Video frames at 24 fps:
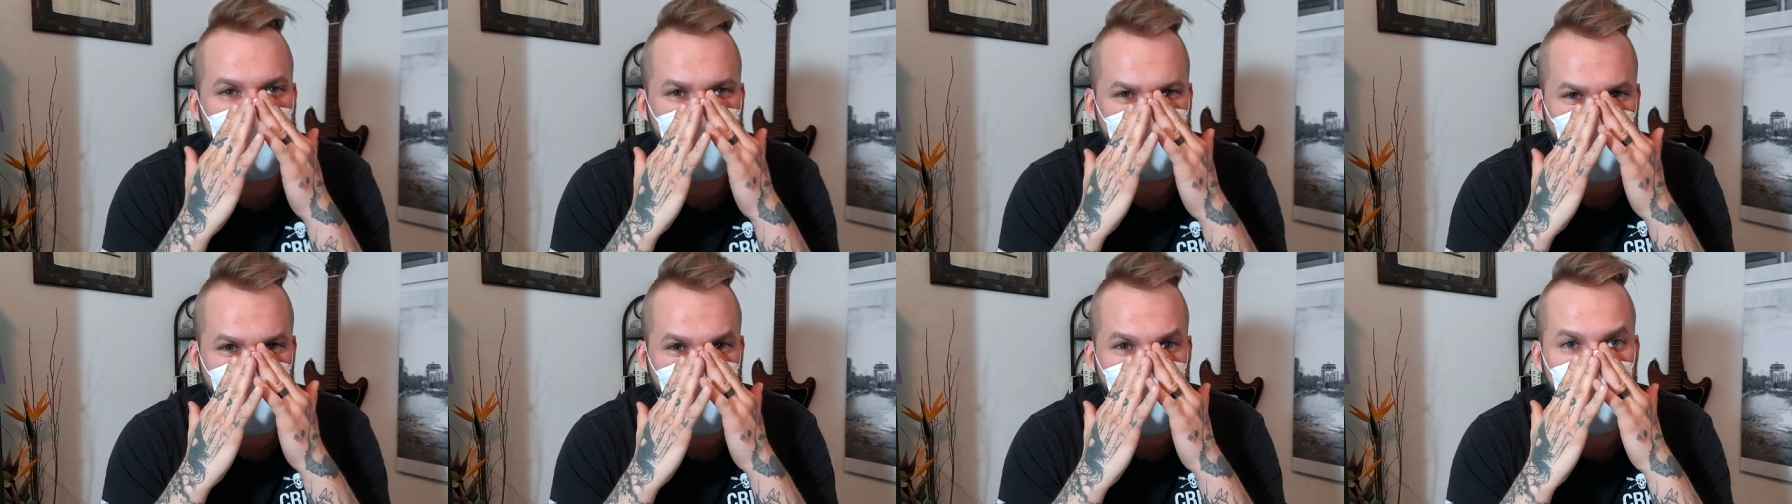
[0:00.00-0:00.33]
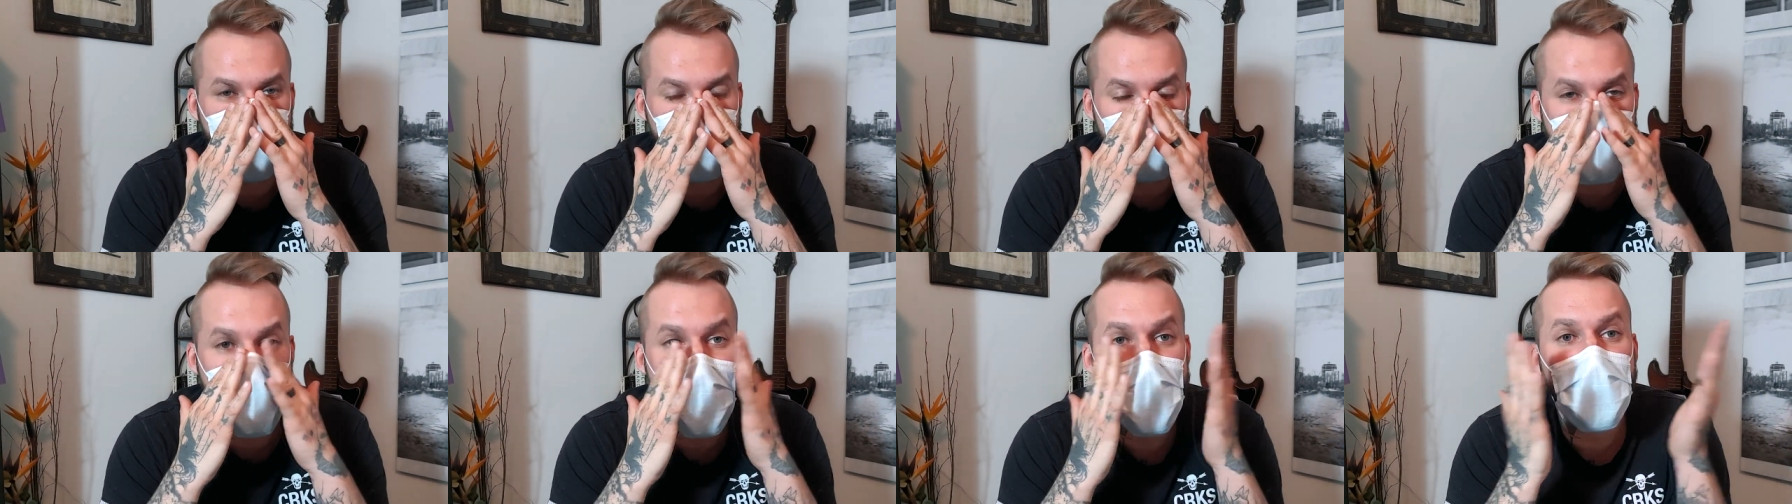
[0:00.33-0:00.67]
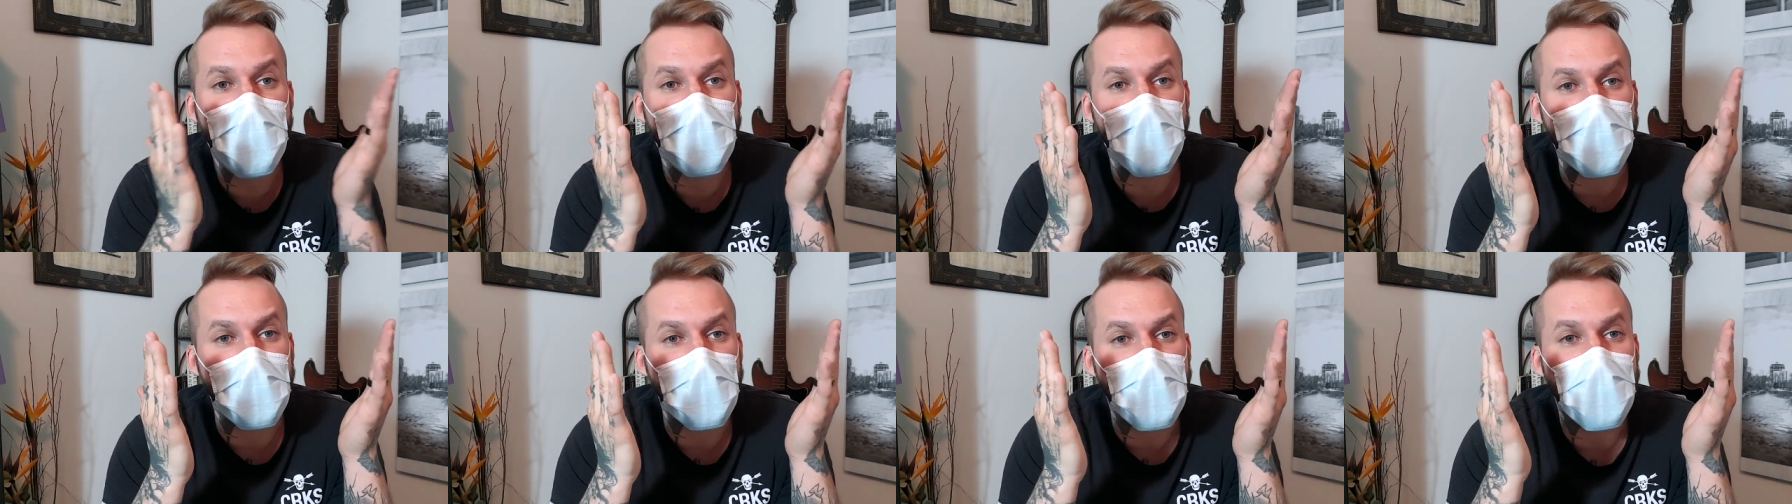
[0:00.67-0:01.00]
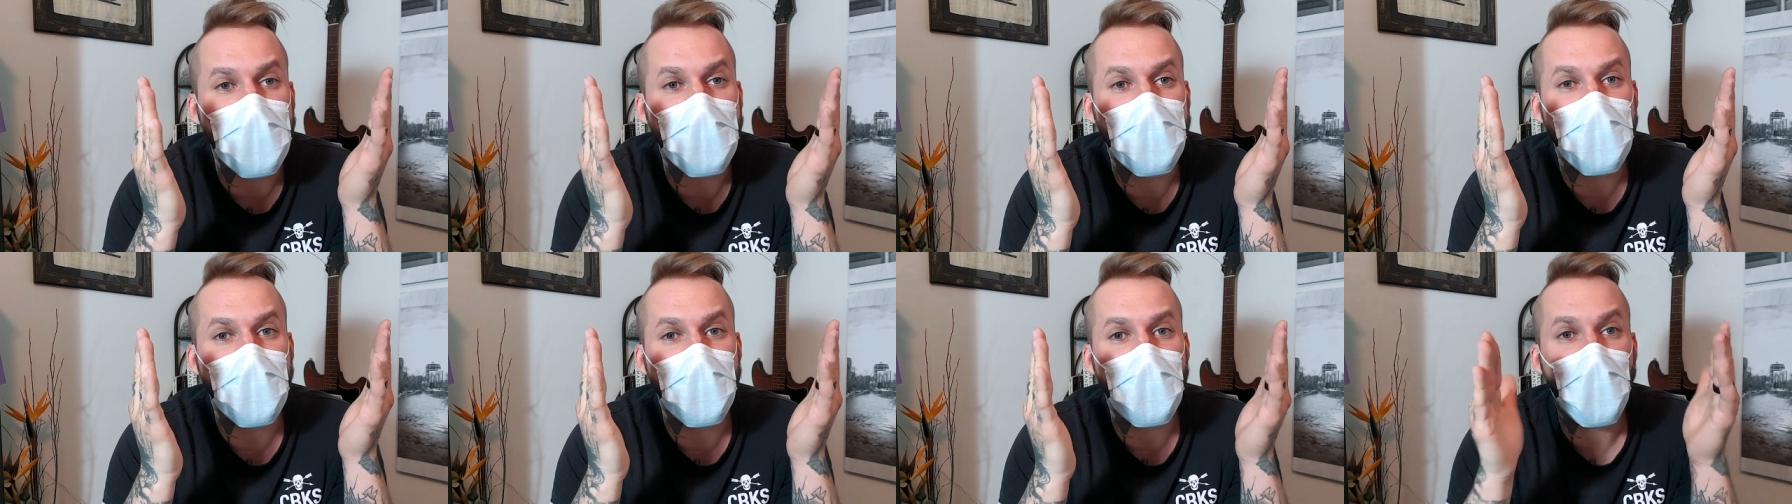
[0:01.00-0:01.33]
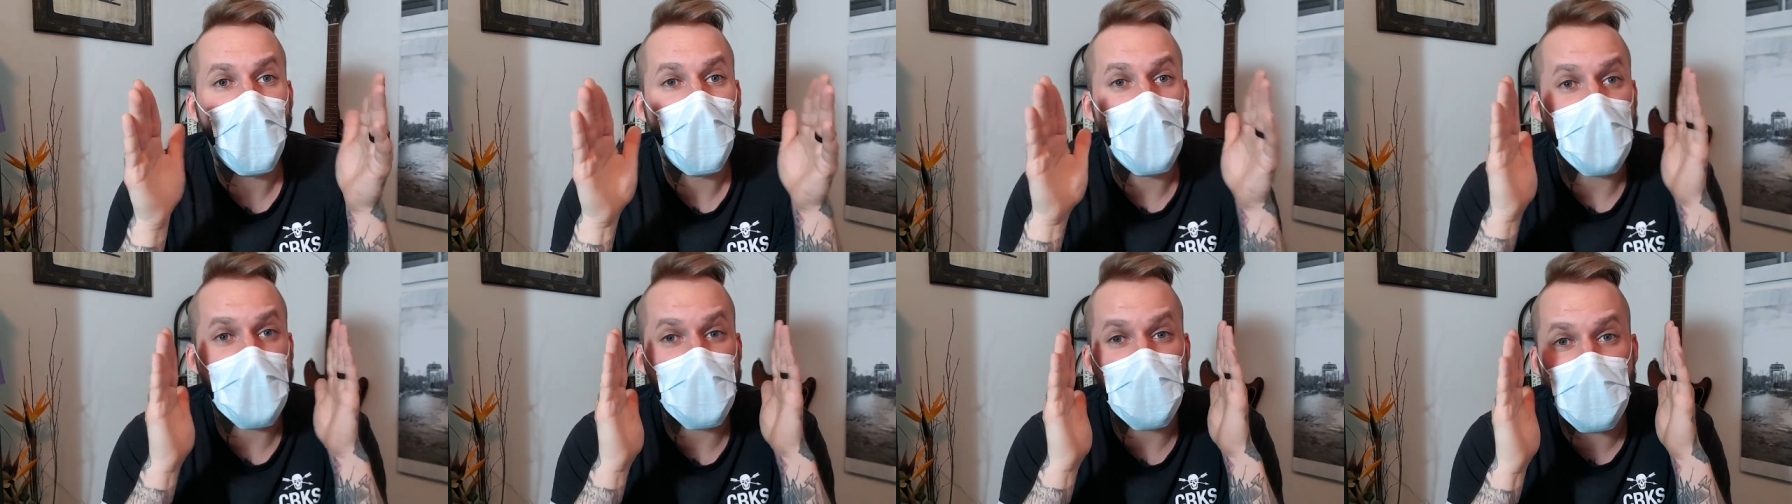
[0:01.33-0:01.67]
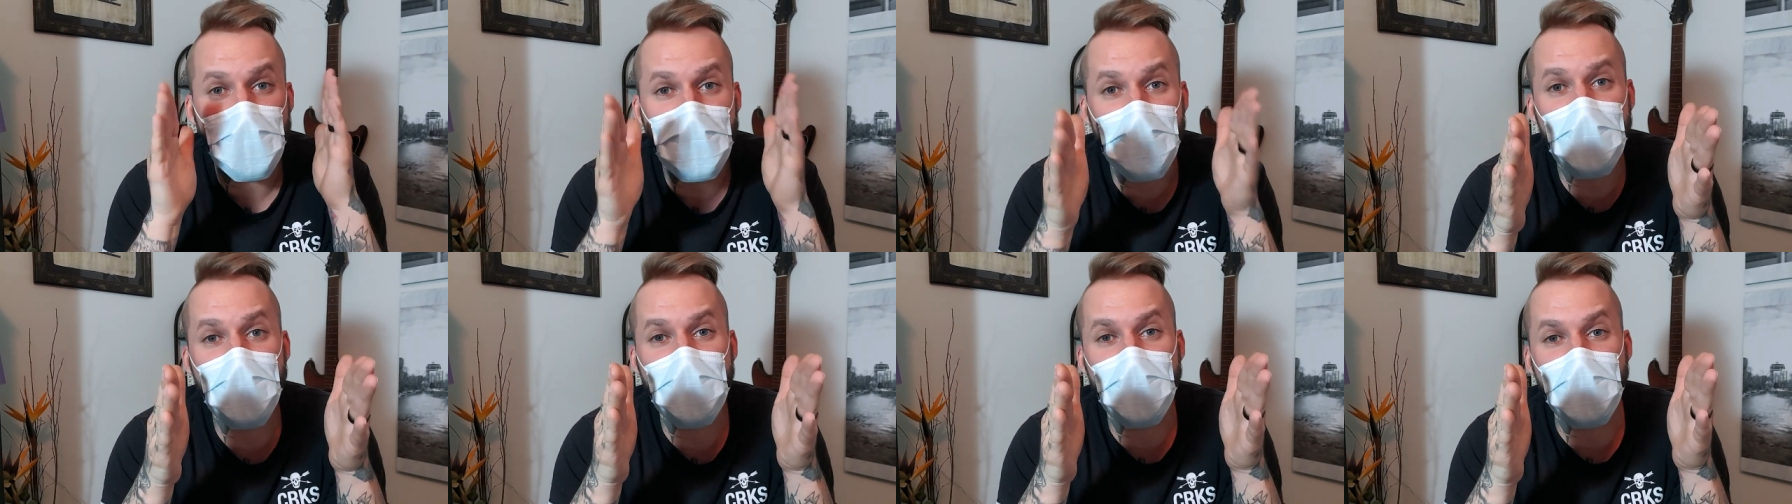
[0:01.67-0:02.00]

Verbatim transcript: Or maybe what you should